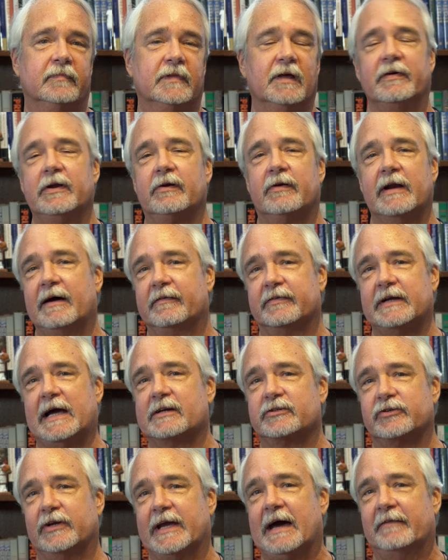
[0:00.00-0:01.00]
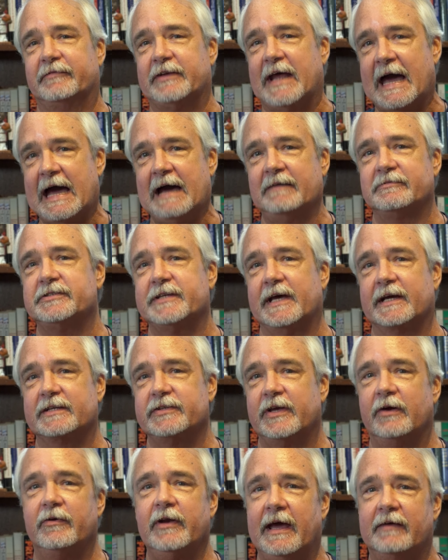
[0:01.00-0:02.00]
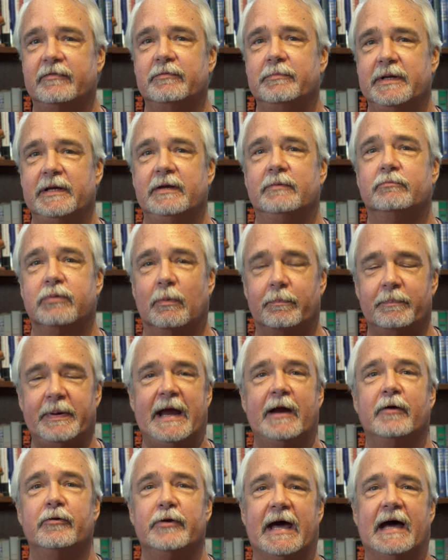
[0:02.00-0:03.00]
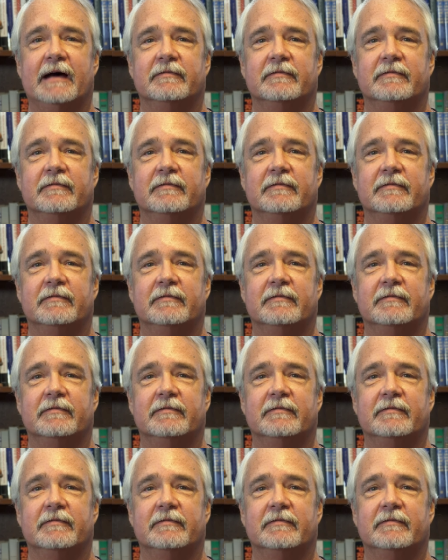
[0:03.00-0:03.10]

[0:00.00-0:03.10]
Now, they don't have, actually have to have sex, they only have to be prepared to